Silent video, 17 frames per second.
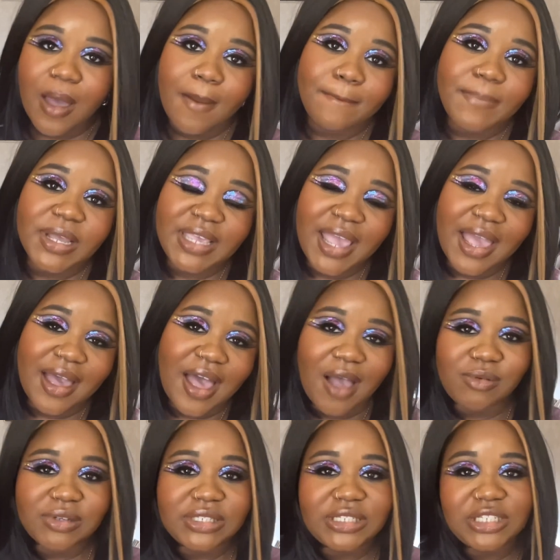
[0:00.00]
But yeah,
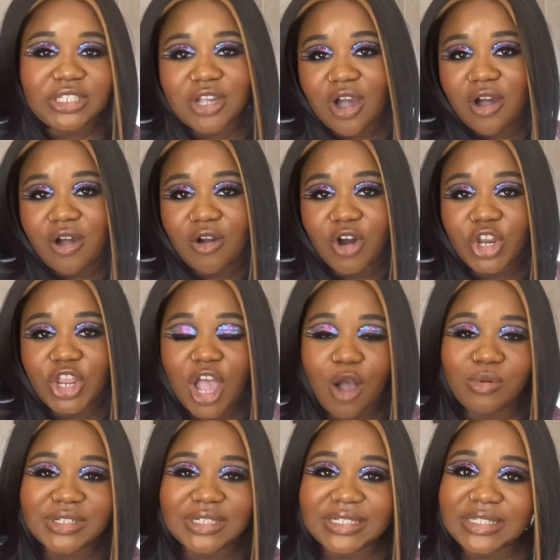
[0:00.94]
I will see y'all, or
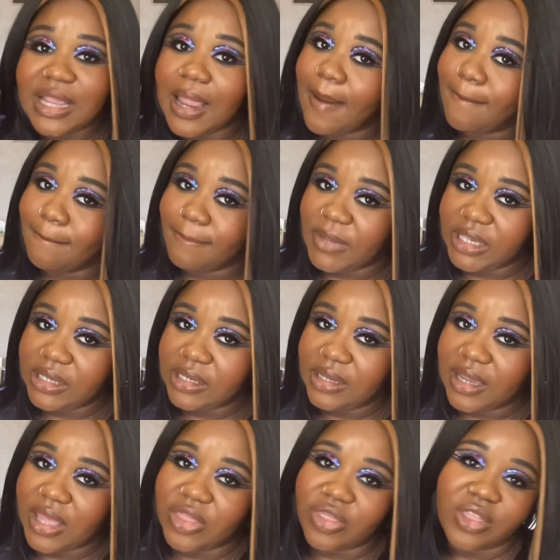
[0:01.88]
y'all will see
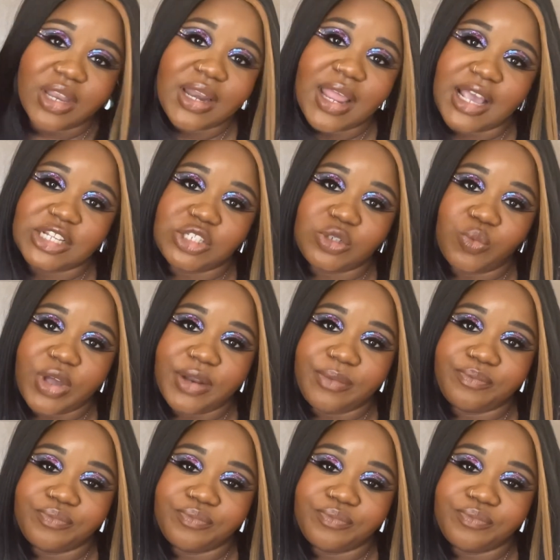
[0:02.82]
me in the next one.